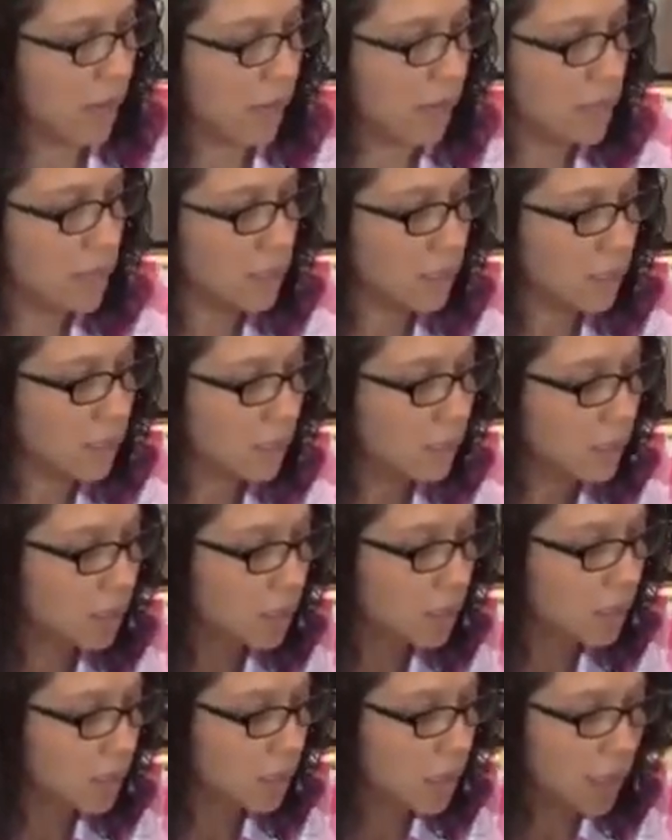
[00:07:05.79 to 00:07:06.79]
high
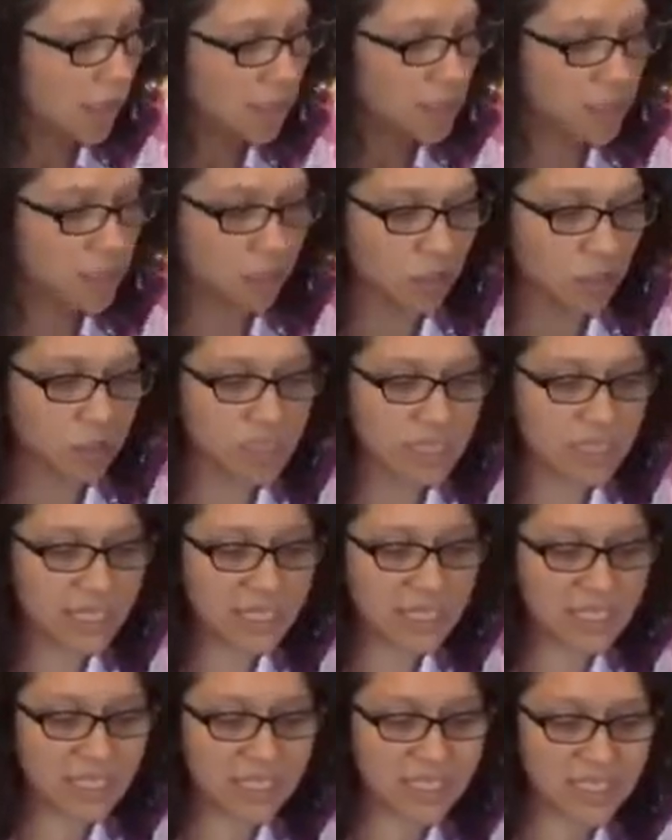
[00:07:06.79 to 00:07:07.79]
until you
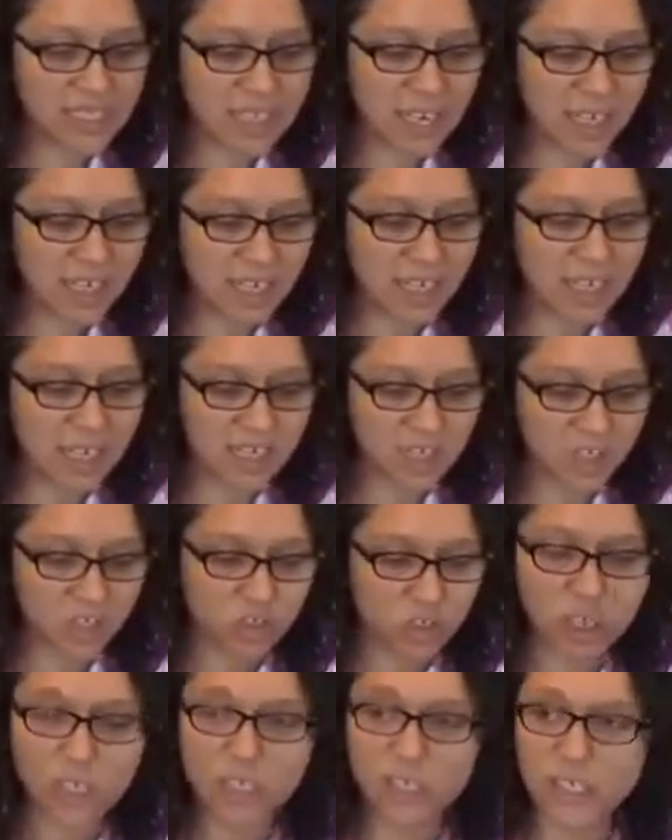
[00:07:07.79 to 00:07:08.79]
see it's kind of like
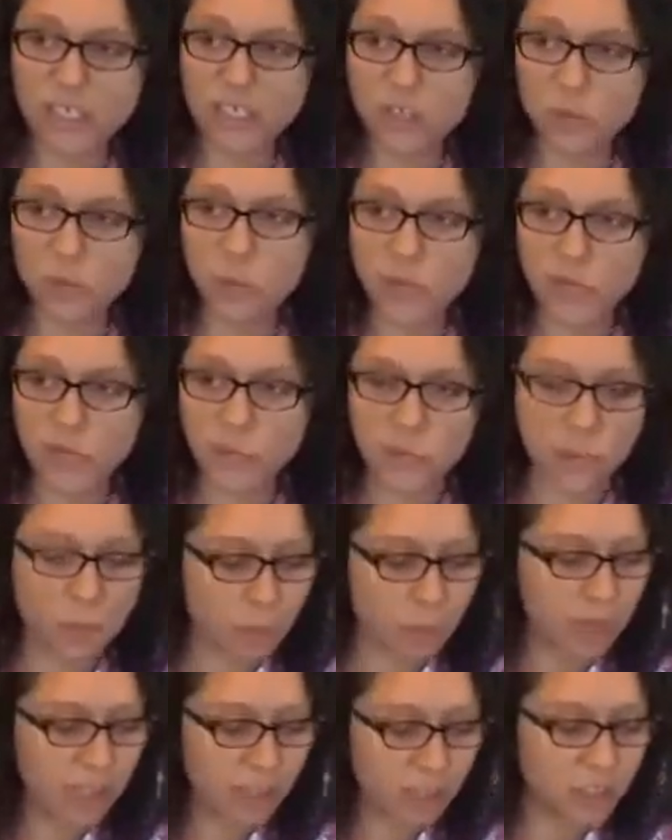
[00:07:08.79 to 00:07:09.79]
struggling. Your
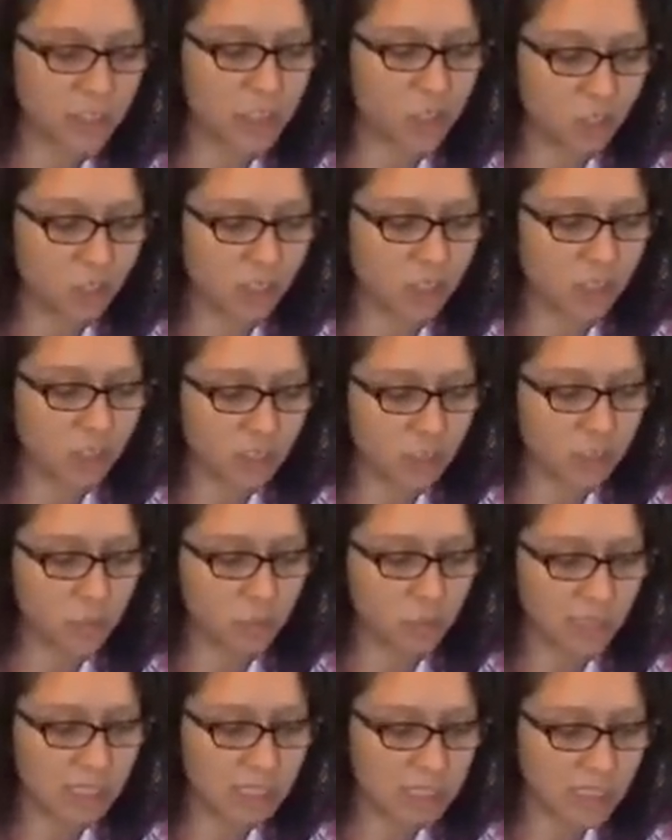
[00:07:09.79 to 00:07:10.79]
blender's struggling
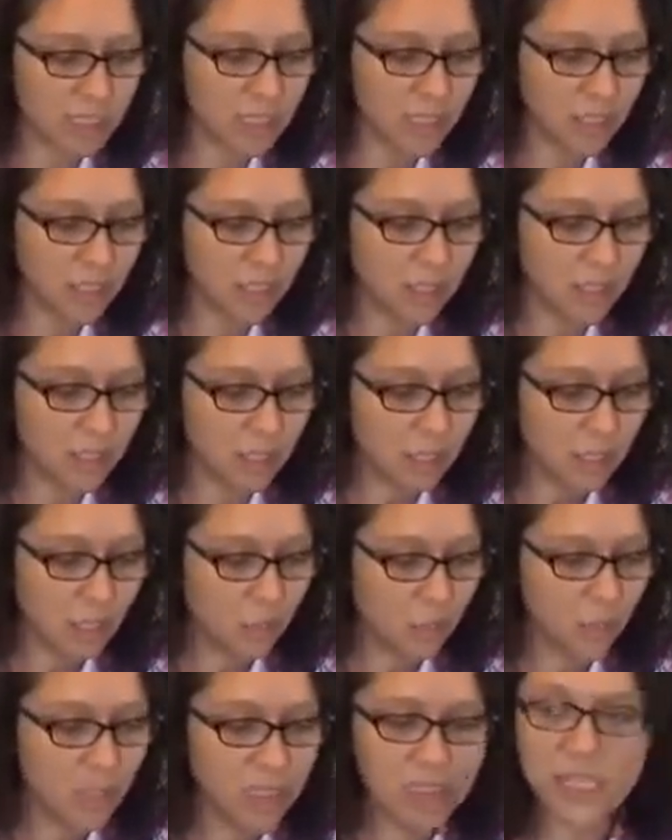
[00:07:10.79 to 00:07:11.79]
to mix
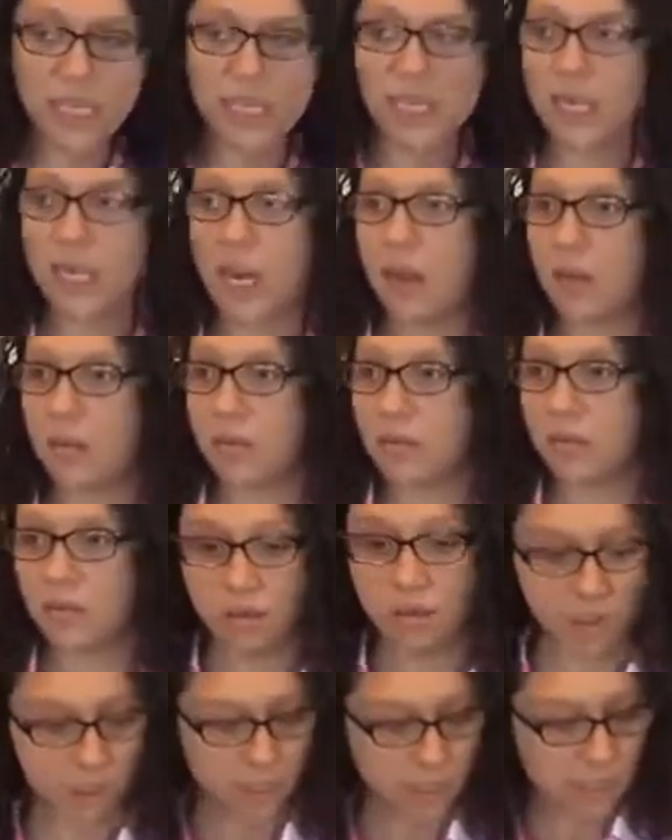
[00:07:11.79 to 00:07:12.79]
it. You can take it out.
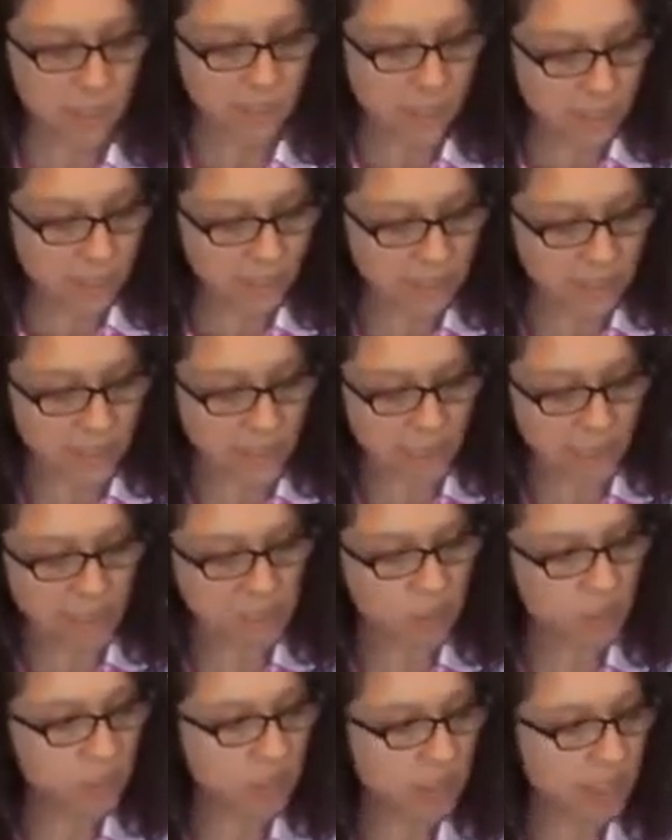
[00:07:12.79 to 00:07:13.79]
It
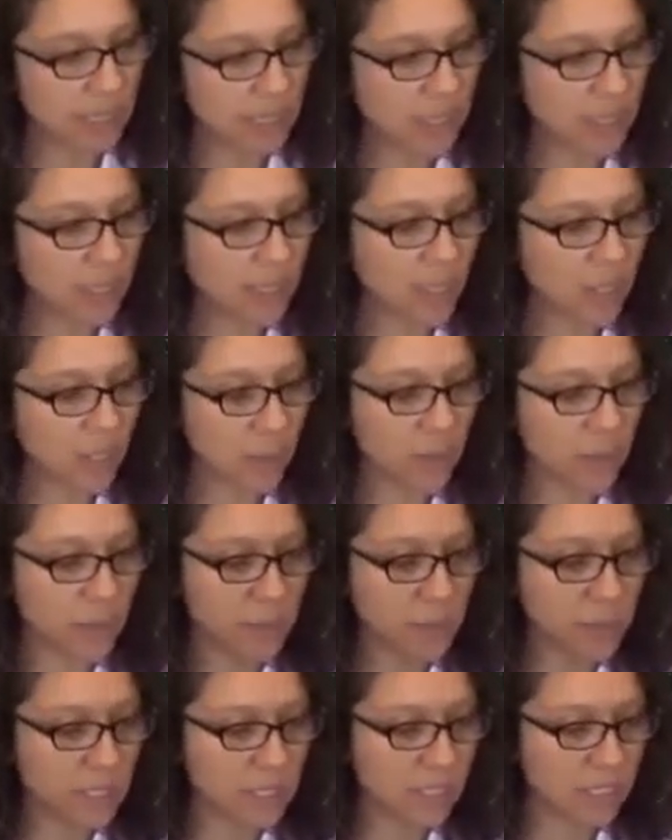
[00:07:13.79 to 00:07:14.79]
has to be like a
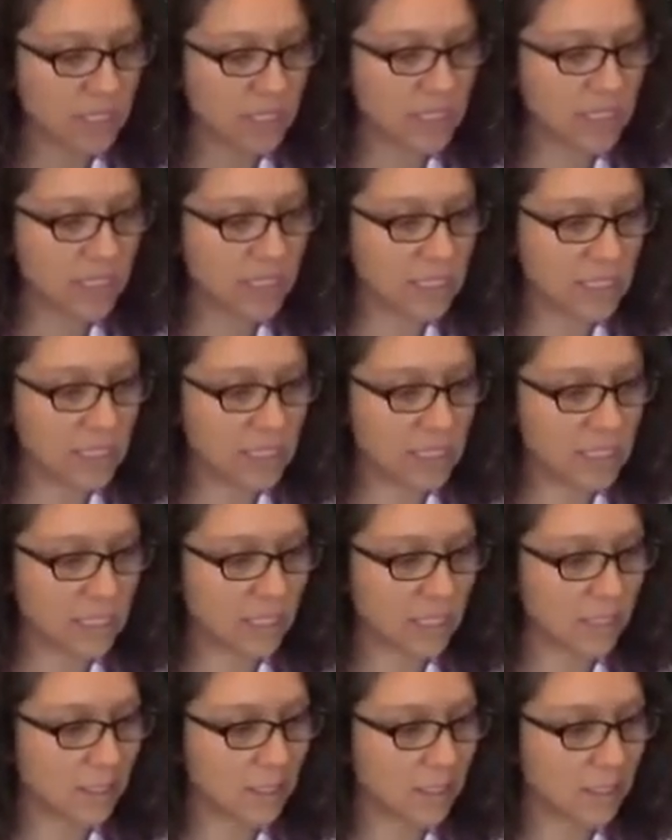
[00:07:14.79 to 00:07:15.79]
creamy consistency.
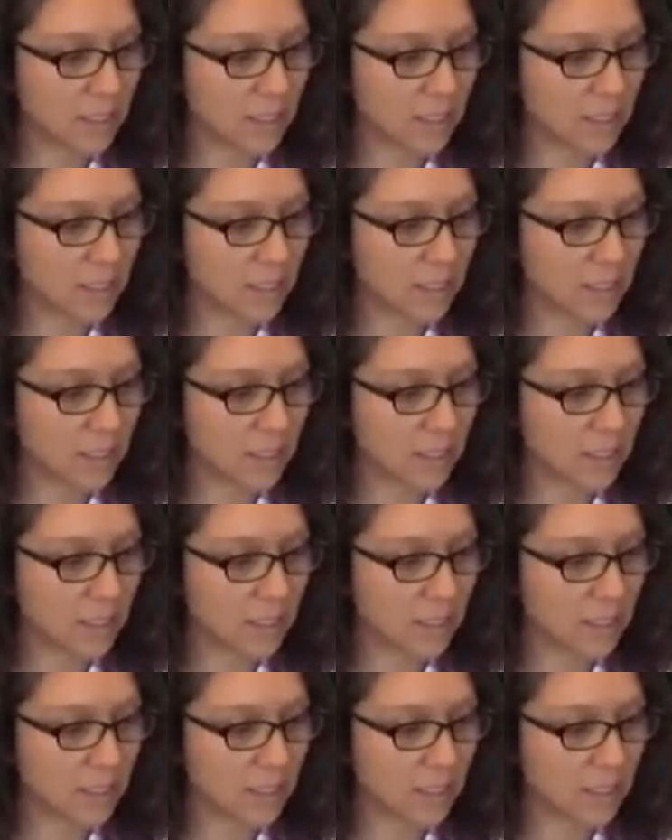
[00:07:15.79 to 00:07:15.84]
